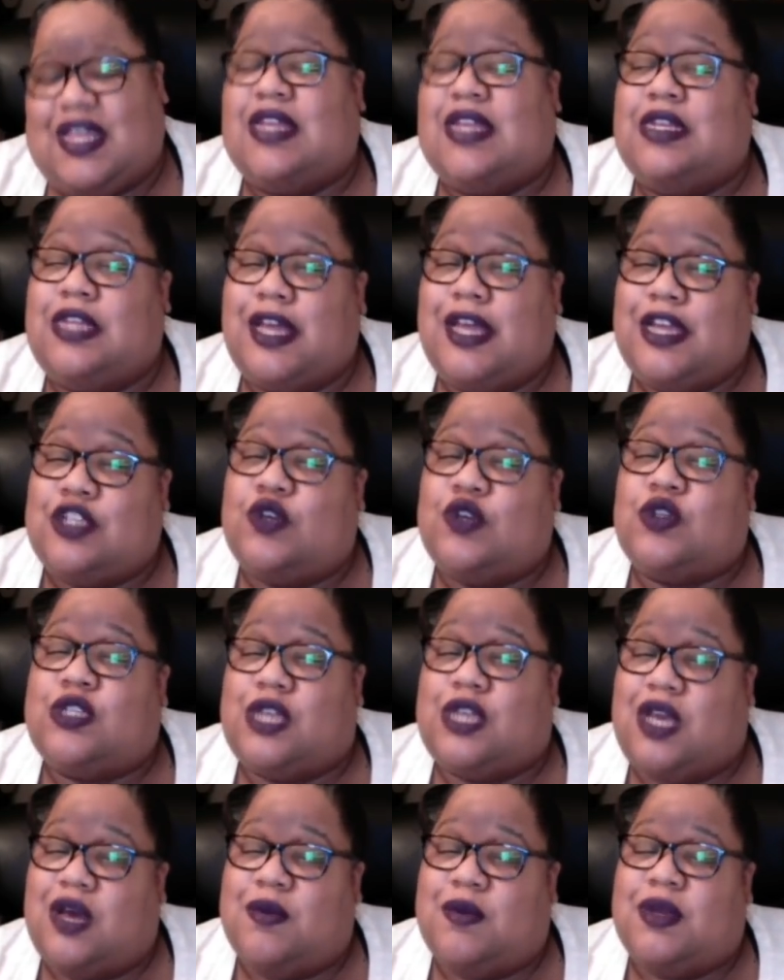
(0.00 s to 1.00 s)
Unless you
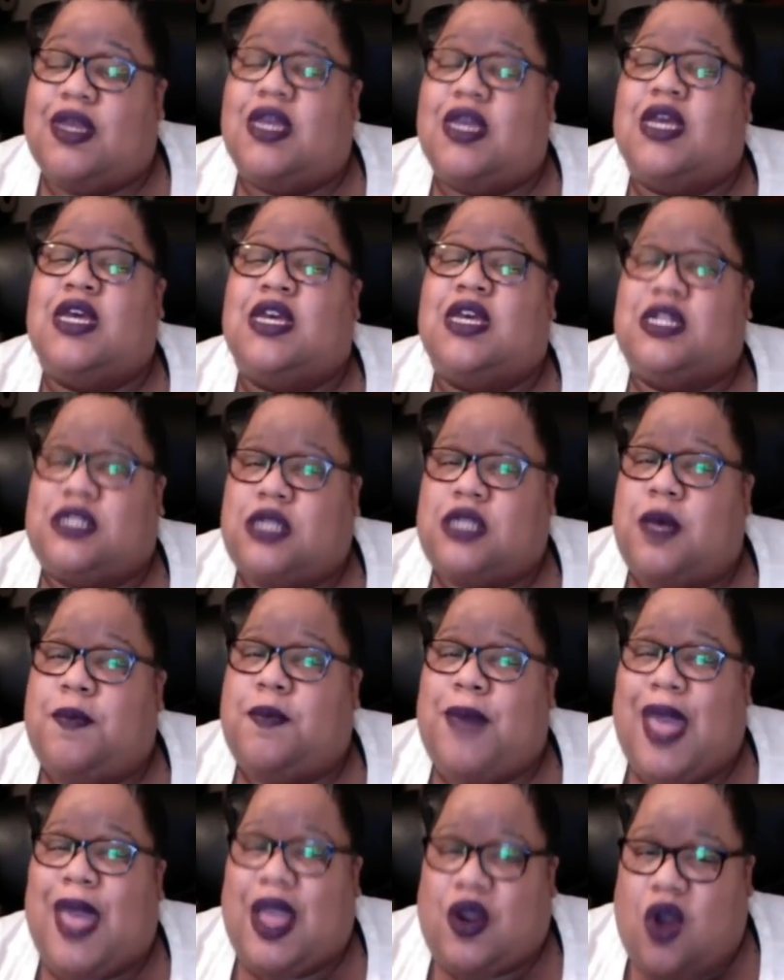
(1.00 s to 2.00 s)
tell me to
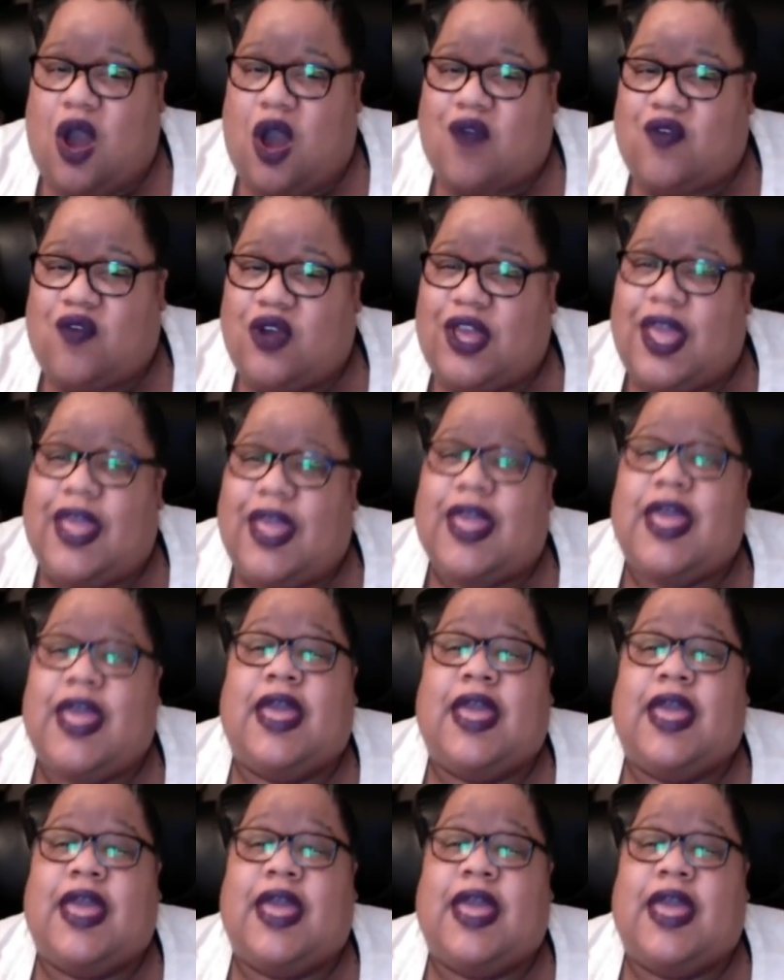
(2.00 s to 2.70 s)
back off, okay?